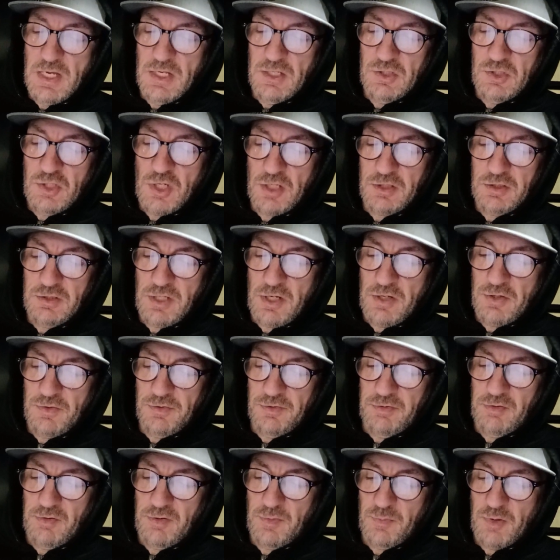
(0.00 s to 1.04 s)
Chuck tunneled
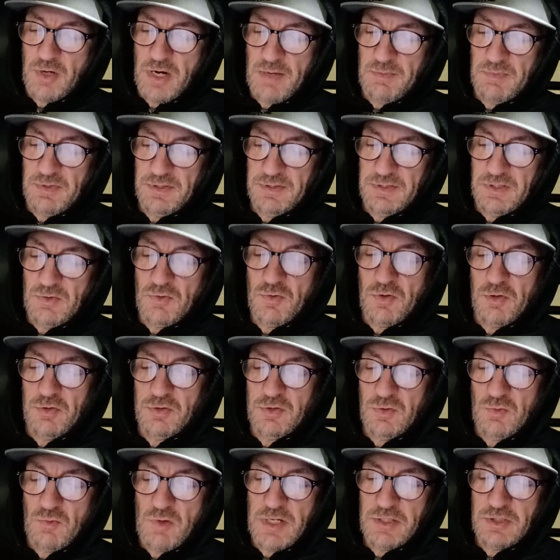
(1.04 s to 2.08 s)
through the brambles in order
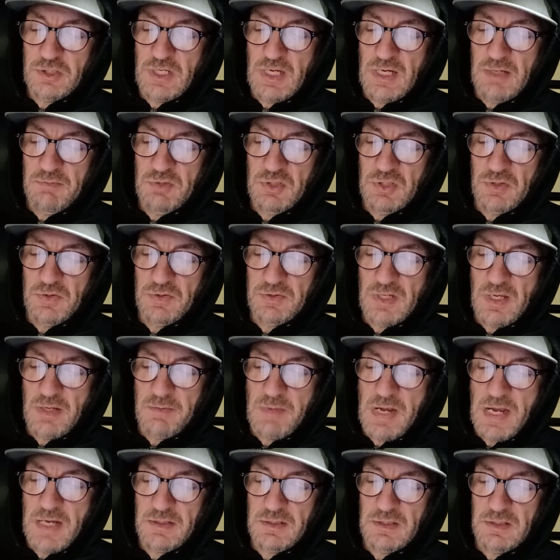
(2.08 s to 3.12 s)
to watch game shows on
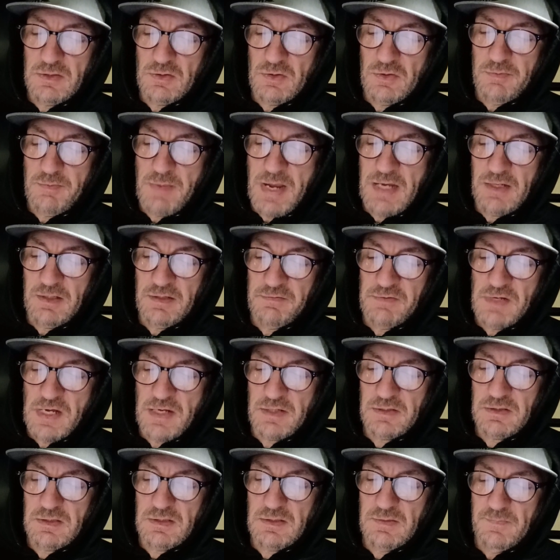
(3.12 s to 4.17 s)
Max's old
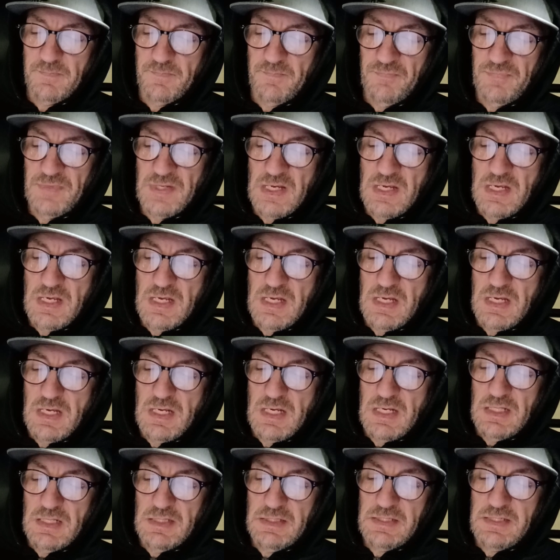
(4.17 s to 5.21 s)
Magnavox.
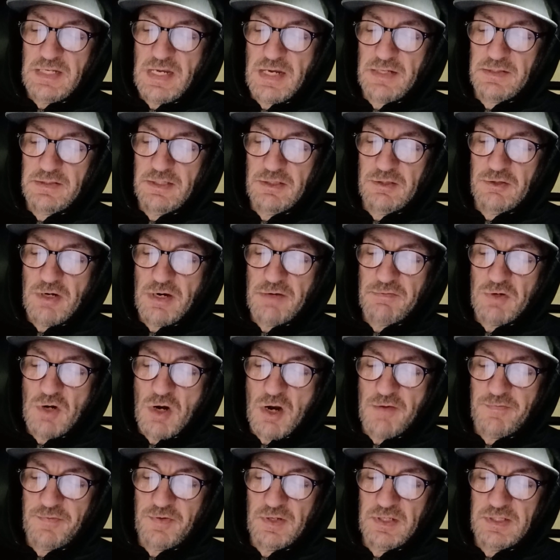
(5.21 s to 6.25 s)
The taxi driver
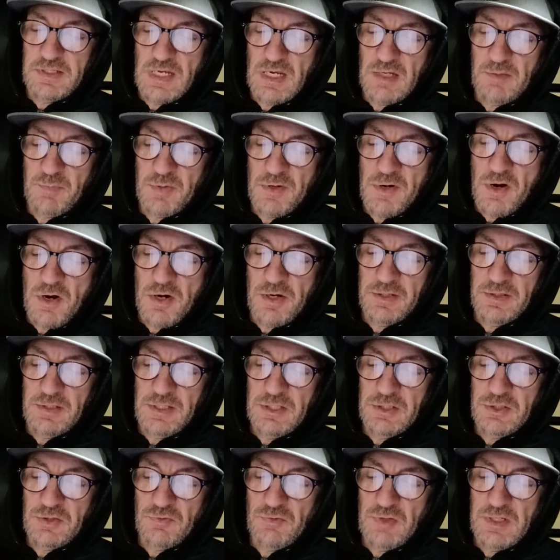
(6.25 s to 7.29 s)
offered to take Bernard and Lee
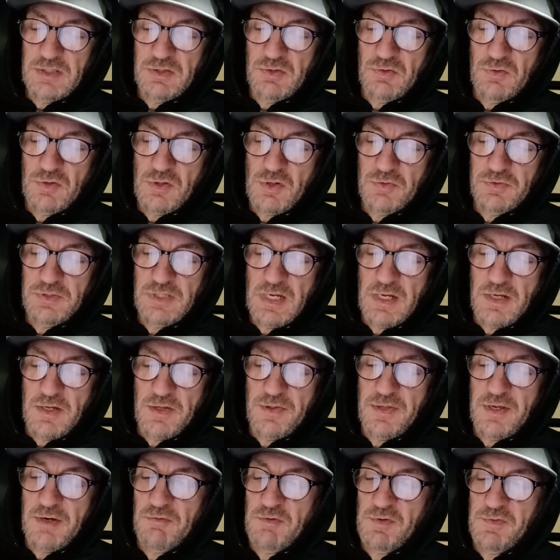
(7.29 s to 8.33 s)
Cherie to a hotel.
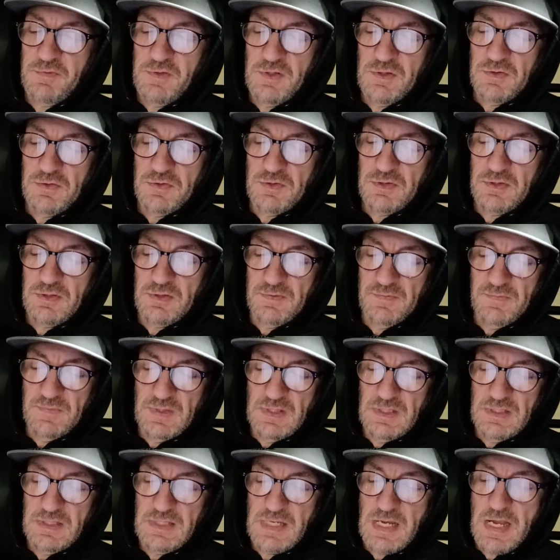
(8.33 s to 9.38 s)
They refused.
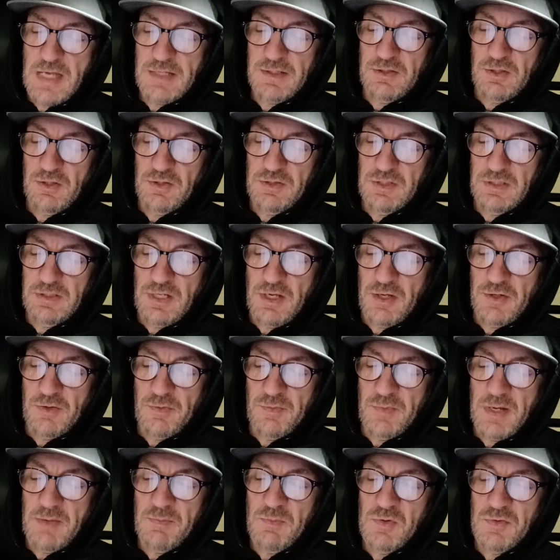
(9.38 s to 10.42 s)
They entered the tunnel
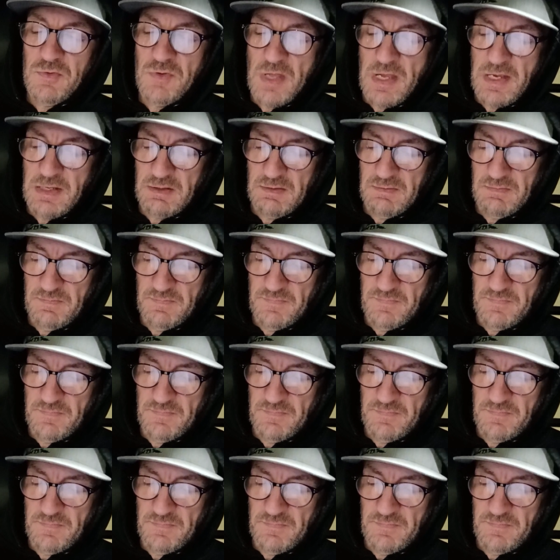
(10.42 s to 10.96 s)
by moonlight.